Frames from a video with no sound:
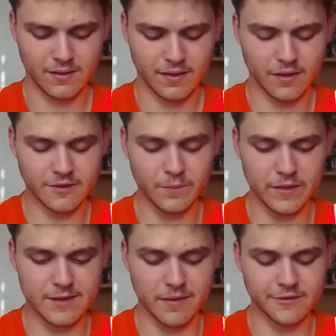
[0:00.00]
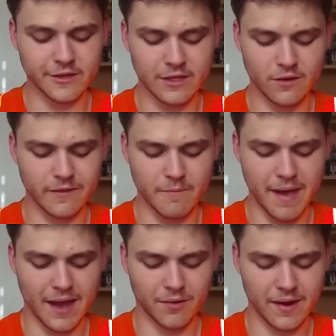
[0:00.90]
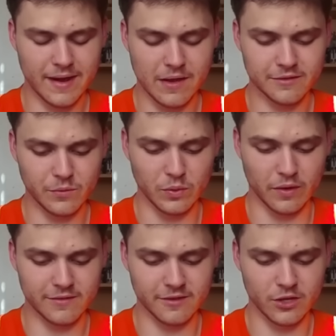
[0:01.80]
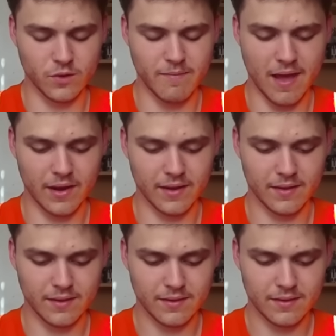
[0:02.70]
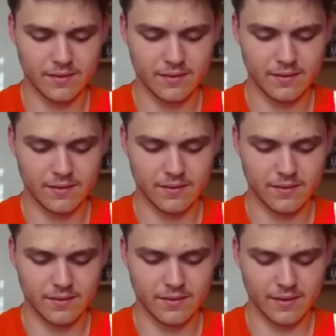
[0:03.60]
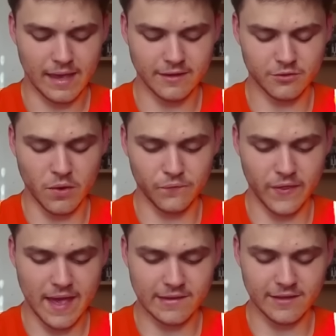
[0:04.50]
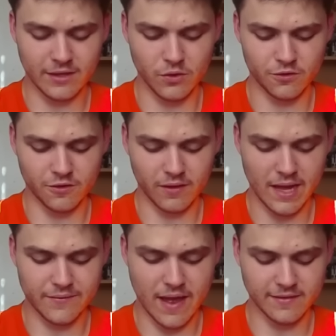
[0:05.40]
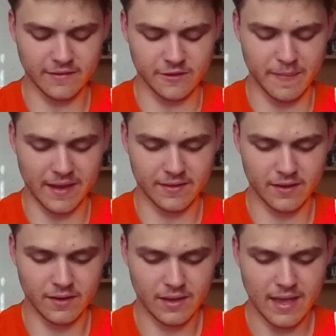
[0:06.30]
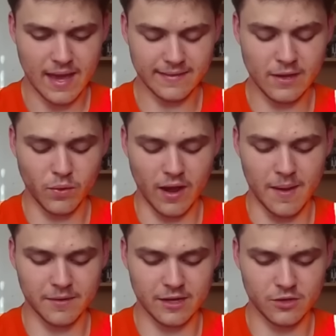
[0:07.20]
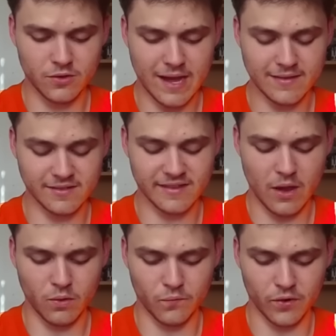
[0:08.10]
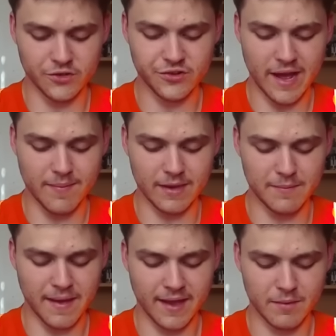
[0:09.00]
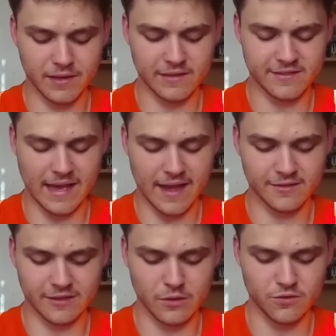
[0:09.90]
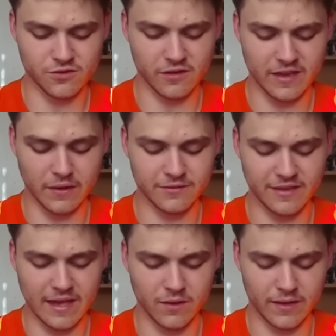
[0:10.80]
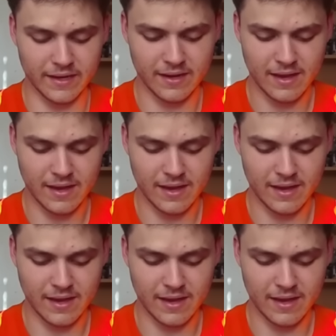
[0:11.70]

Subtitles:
I'll set up with the musketeer in the back right now, see what he wants to do about it. Okay, just going for the executioner kind of as expected. And I think what I'm going to do, guys, is now go for a giant mini Pekka because that executioner is out of cycle, and